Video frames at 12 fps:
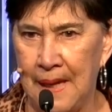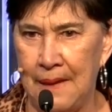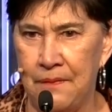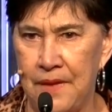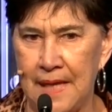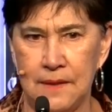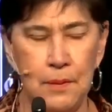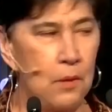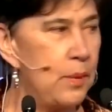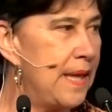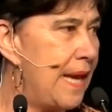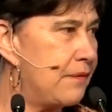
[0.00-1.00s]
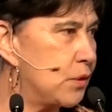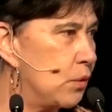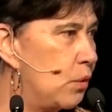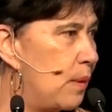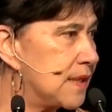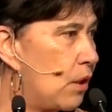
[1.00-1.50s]
And that's what we have to
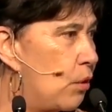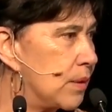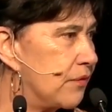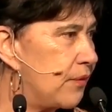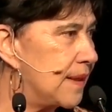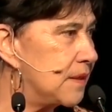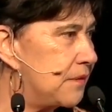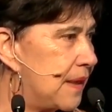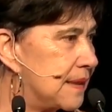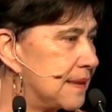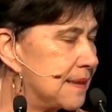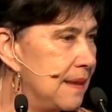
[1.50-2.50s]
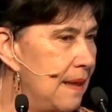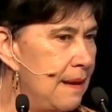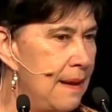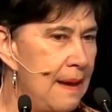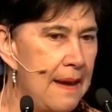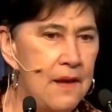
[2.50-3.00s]
always hold in front of us.
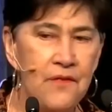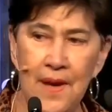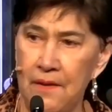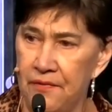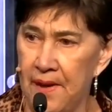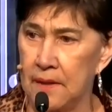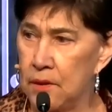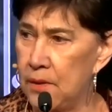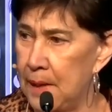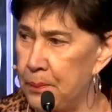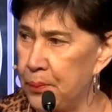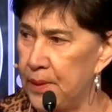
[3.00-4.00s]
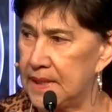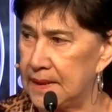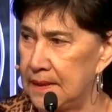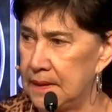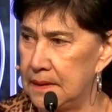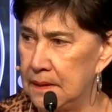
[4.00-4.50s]
If our whānau at
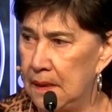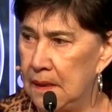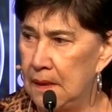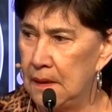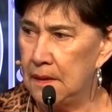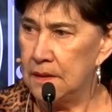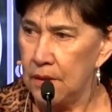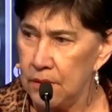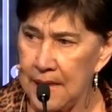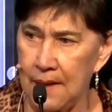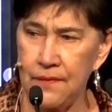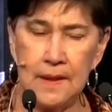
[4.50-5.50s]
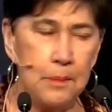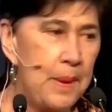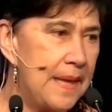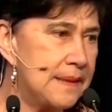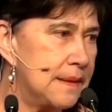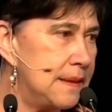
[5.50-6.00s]
present don't have the
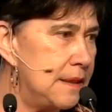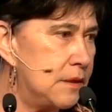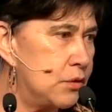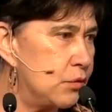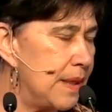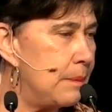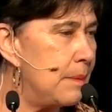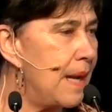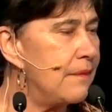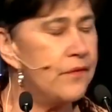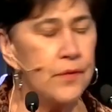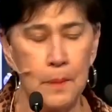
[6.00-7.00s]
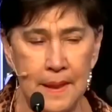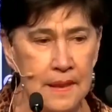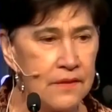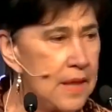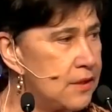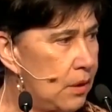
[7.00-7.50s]
capacity to dream, and for
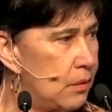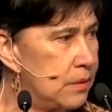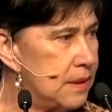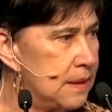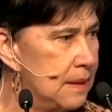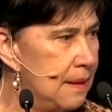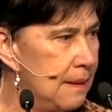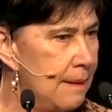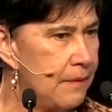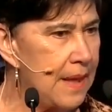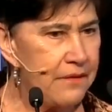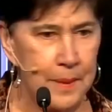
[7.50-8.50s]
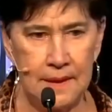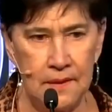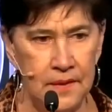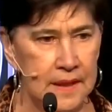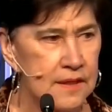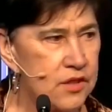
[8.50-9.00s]
many they don't. They've been
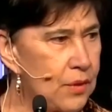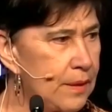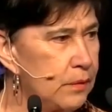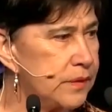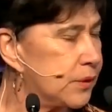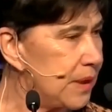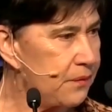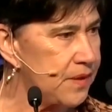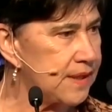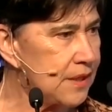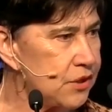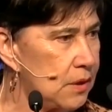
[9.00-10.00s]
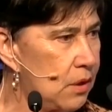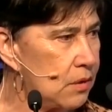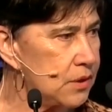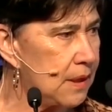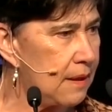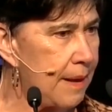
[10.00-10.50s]
living in Struggle Street for such a
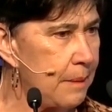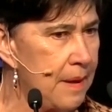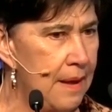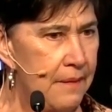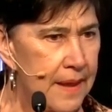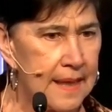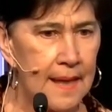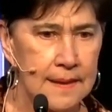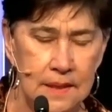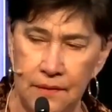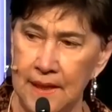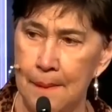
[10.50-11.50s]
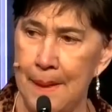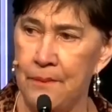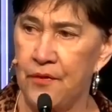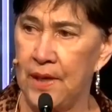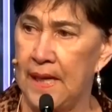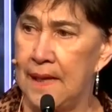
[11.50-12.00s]
long time, they can't even come
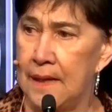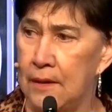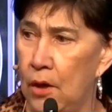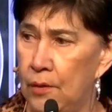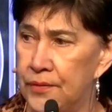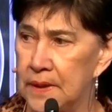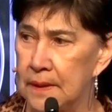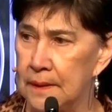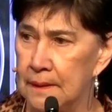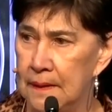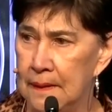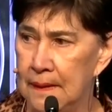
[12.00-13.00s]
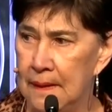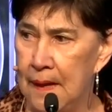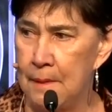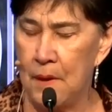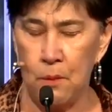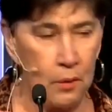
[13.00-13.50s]
up for air often.
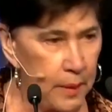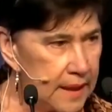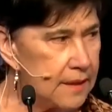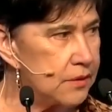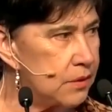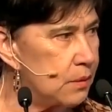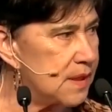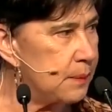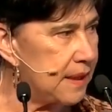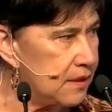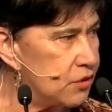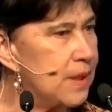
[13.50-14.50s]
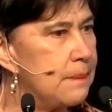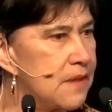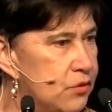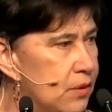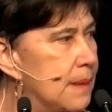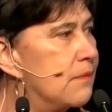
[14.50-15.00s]
But what we can do is we can dream
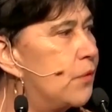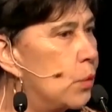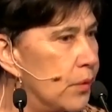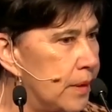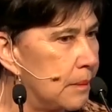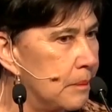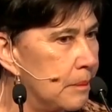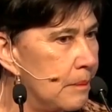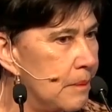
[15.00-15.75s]
the dream for them.